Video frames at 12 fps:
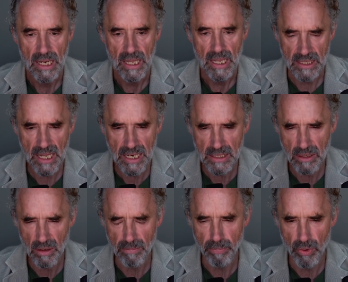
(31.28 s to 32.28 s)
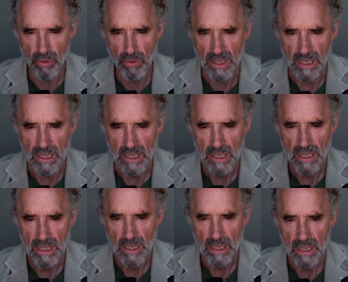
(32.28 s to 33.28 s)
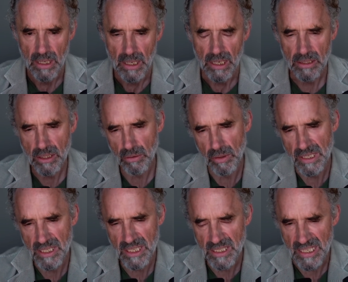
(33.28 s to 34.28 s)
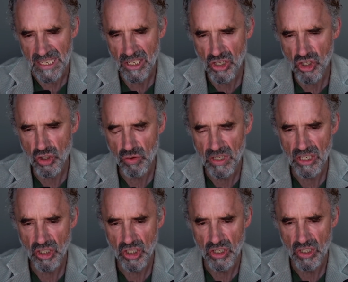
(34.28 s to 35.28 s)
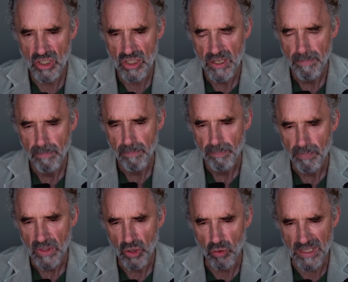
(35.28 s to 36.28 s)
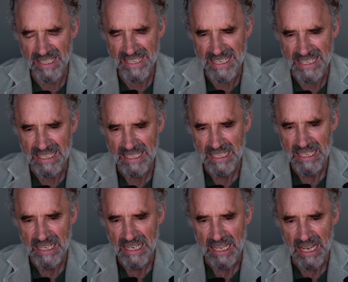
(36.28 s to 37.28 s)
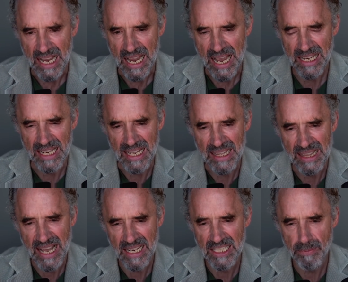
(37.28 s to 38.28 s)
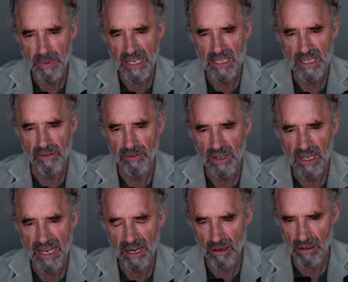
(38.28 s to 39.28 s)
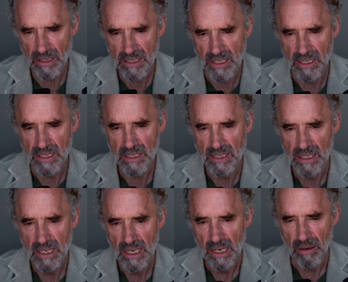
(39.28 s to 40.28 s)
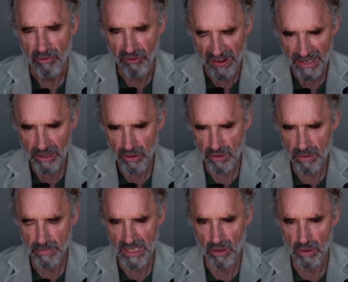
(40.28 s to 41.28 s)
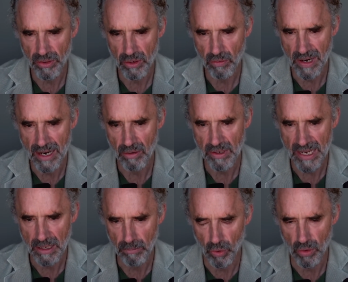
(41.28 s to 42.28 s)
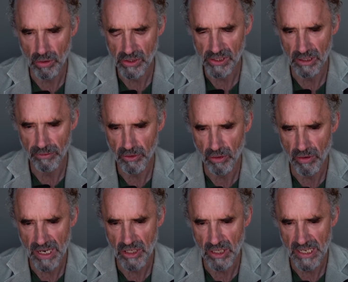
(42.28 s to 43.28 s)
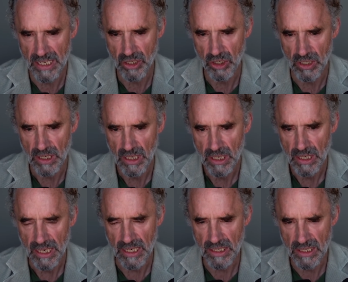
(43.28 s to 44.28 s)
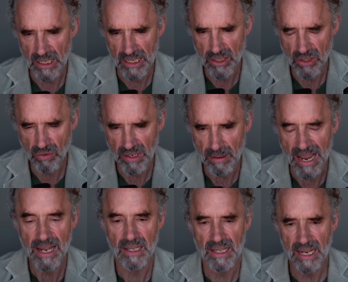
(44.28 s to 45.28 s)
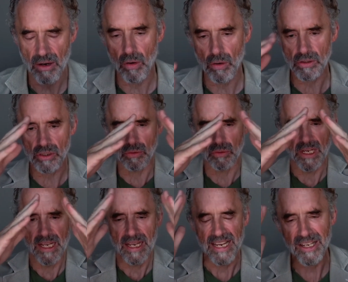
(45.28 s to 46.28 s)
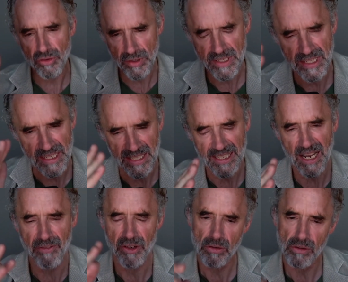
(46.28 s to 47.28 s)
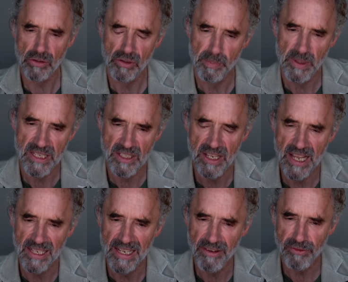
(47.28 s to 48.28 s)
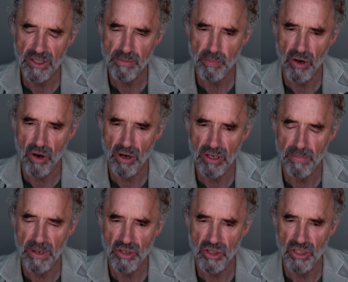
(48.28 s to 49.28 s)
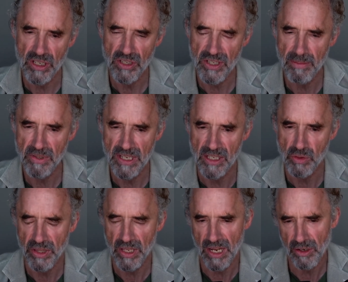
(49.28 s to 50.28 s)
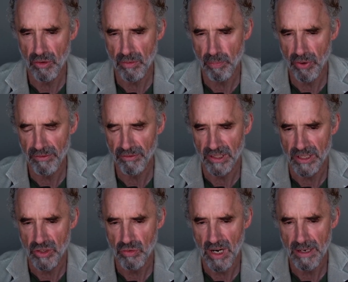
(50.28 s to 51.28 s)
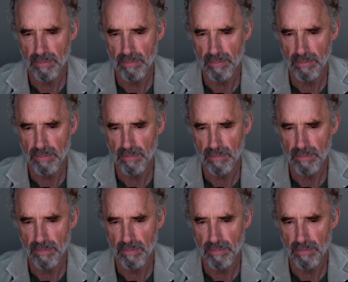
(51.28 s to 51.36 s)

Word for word: So that's not broken. And so it's this injudicious critique. And that speaks of carelessness, failure to be on the ground, and moral self congratulation. And it's extreme. And then also, interestingly enough, it also speaks to that leftist preoccupation in some sense with unearned privilege, right?